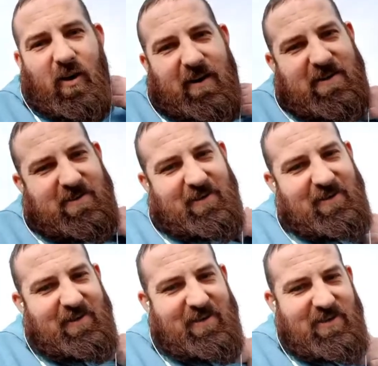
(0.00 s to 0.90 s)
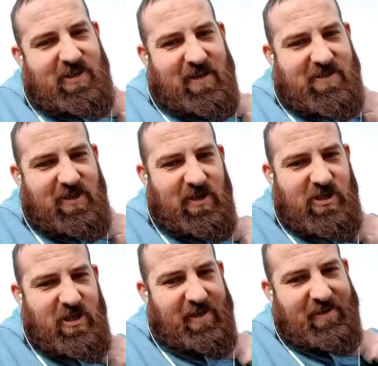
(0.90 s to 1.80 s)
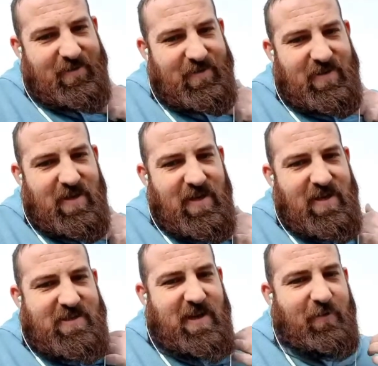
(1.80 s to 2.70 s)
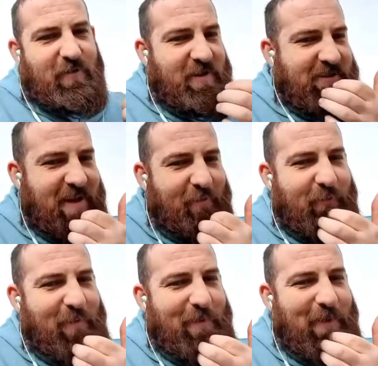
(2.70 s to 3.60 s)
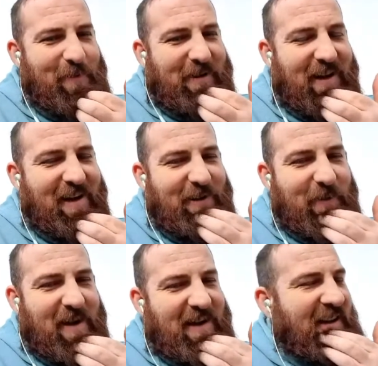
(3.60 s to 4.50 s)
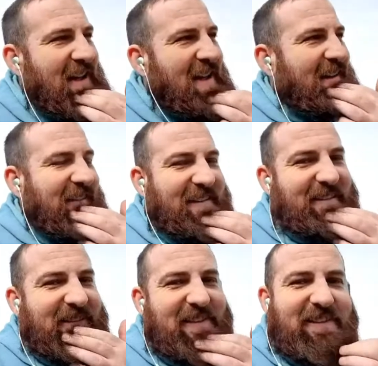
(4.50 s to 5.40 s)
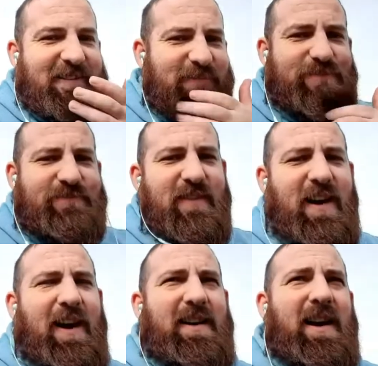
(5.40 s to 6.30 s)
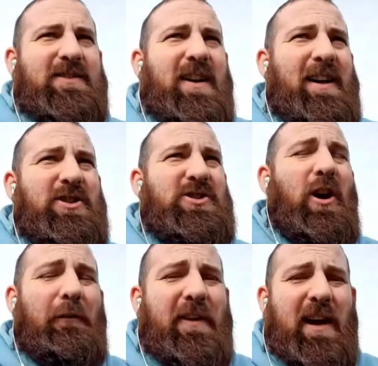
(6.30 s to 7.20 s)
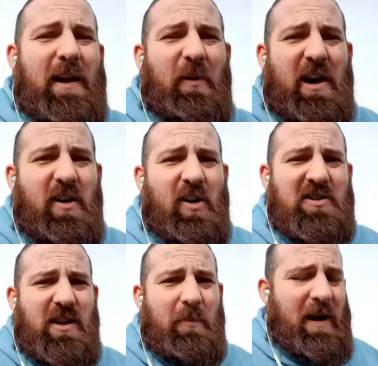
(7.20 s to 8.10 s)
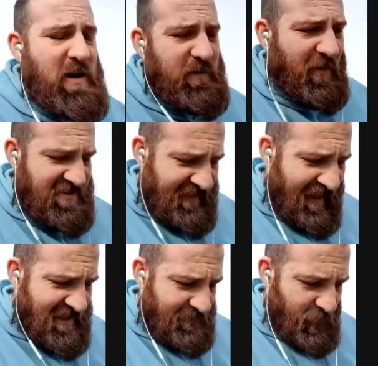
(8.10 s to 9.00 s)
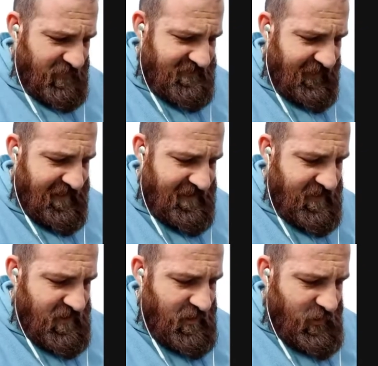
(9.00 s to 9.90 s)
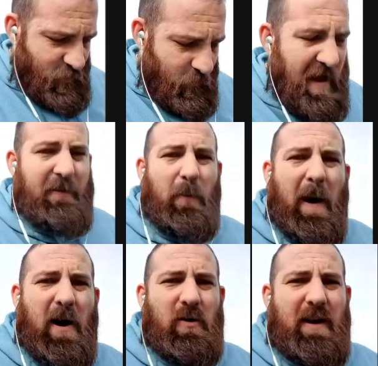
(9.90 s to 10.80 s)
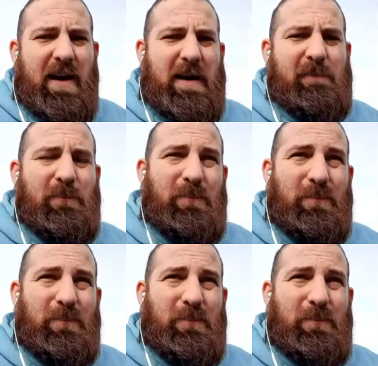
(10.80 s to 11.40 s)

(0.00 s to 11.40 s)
though. He's chats a lot of shit. 7th of the 7th from Mikhaili, mate. I just don't think anybody knows at the minute. You've got Sky Sports saying we've apparently